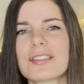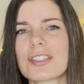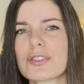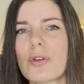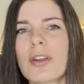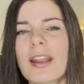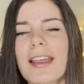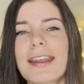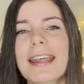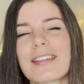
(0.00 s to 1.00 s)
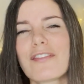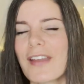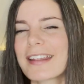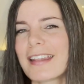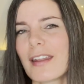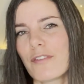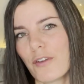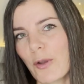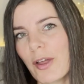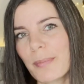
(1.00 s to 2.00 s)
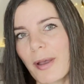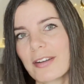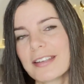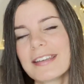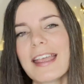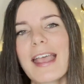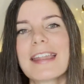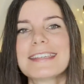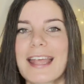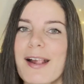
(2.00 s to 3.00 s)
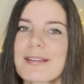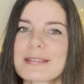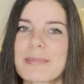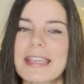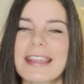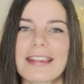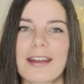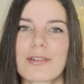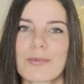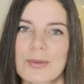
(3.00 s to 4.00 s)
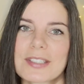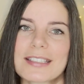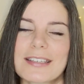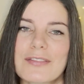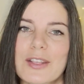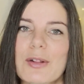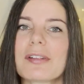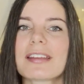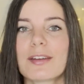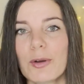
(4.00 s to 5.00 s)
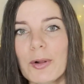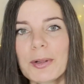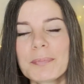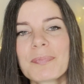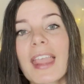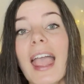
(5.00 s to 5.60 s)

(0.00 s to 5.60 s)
just online. The fact that I forgot about it tells me that it wasn't difficult at all.